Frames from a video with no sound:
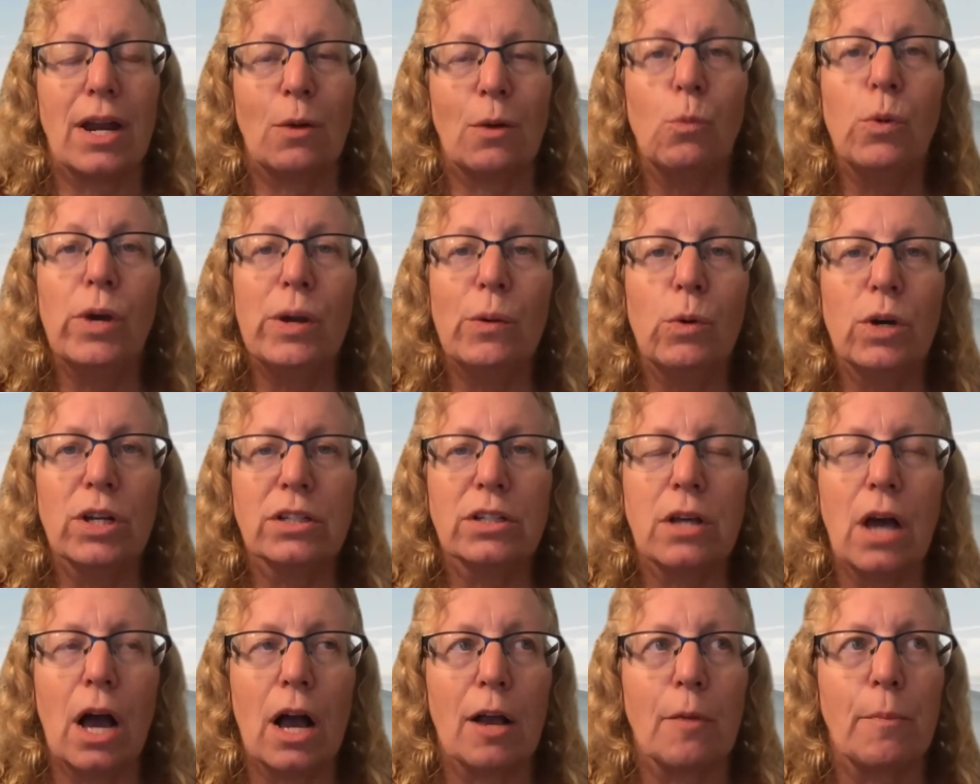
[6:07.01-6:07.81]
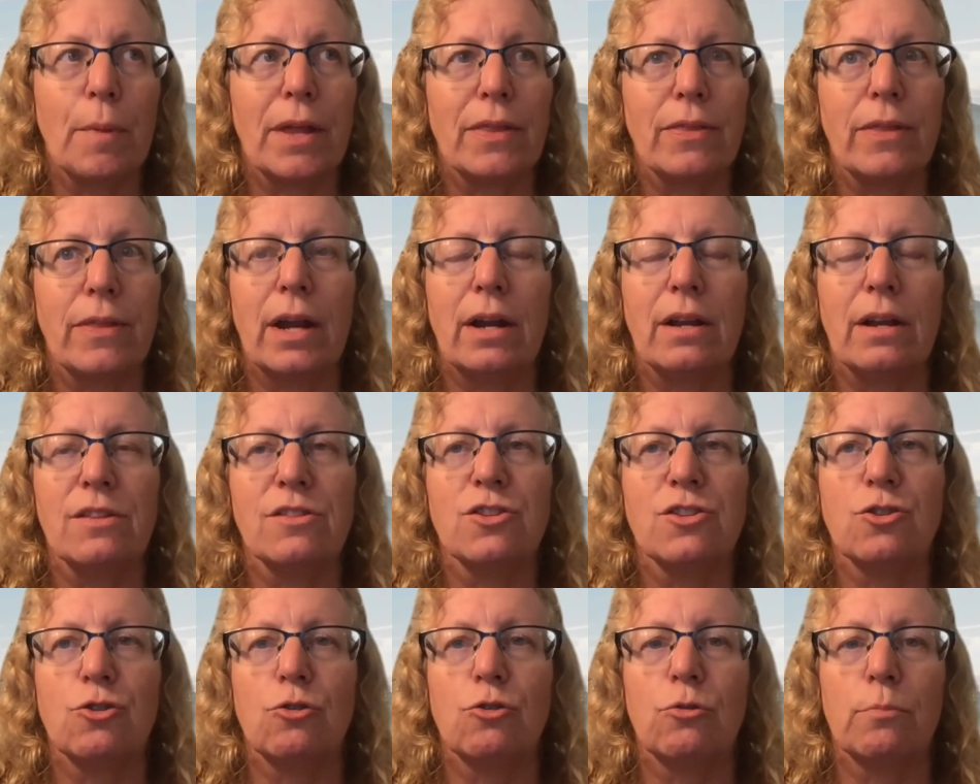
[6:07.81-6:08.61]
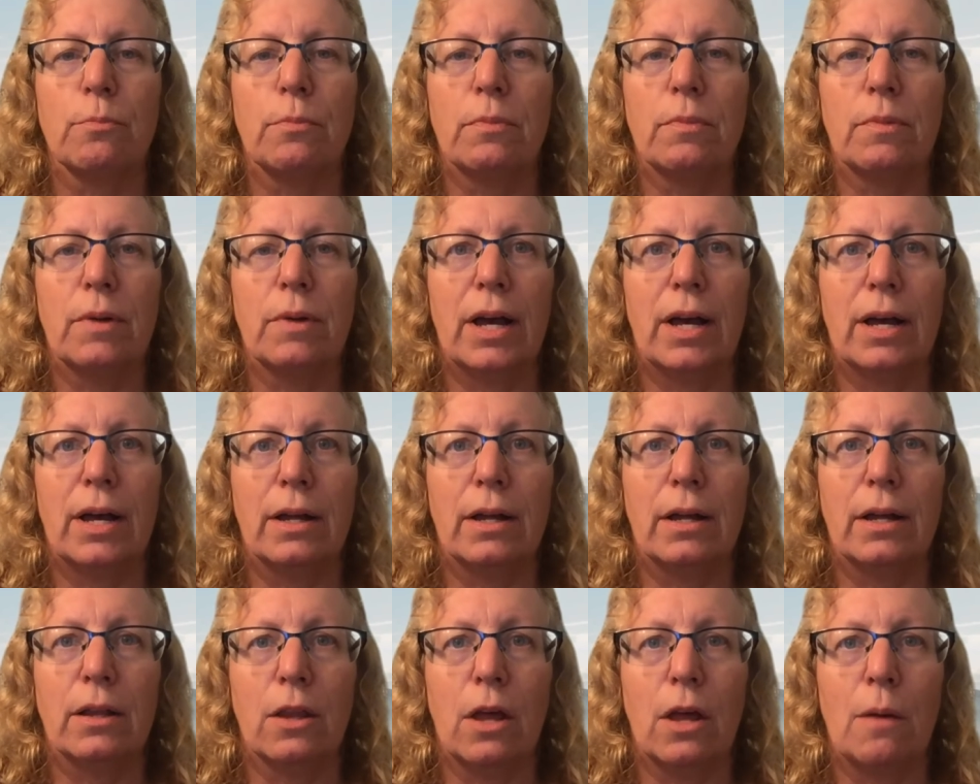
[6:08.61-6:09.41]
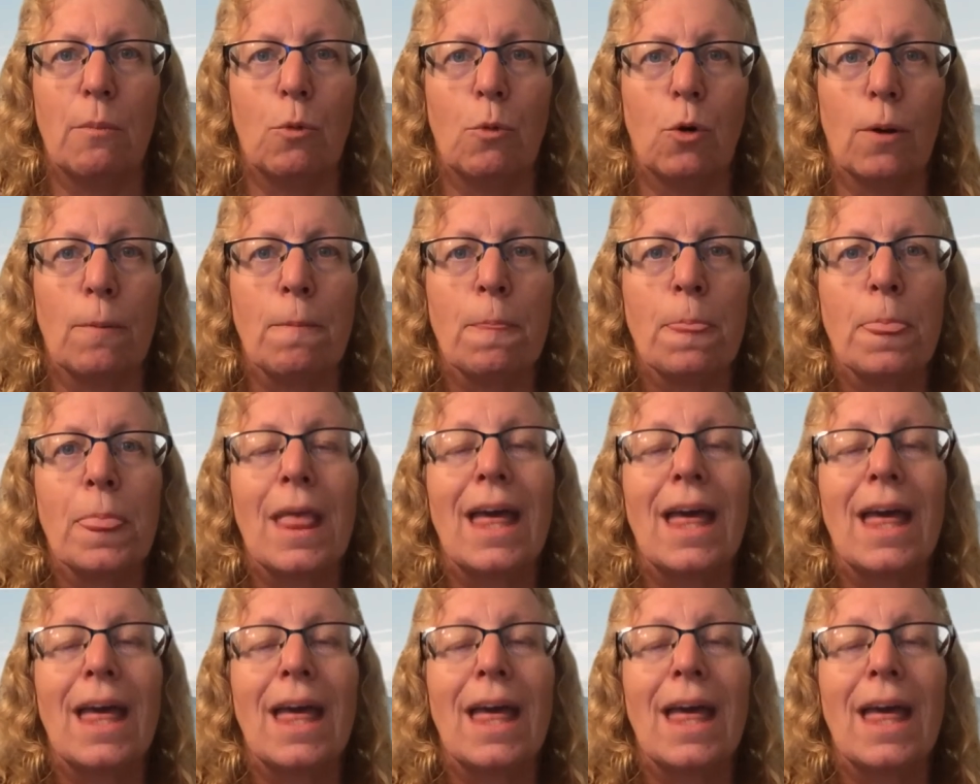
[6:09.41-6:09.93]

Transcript: and we will talk about that in Zoom a lot more.